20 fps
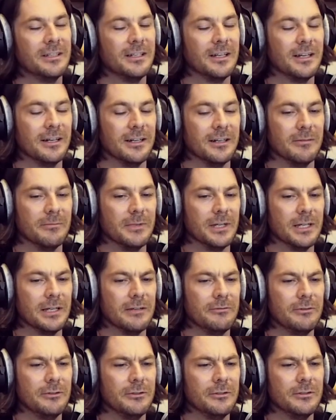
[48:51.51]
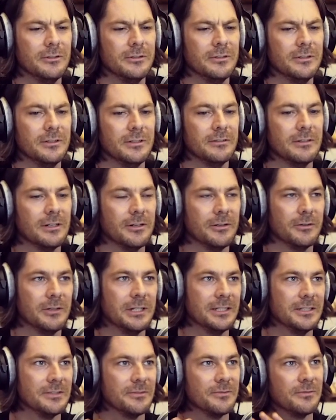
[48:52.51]
Have you
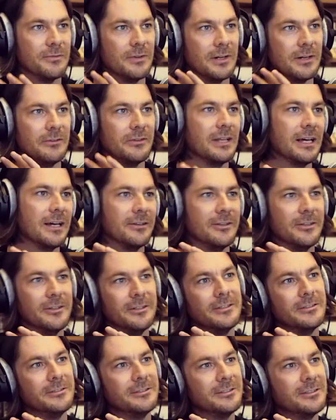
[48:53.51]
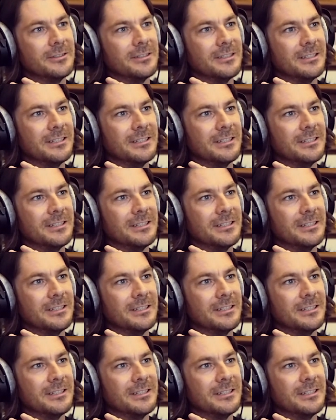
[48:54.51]
always felt that urge?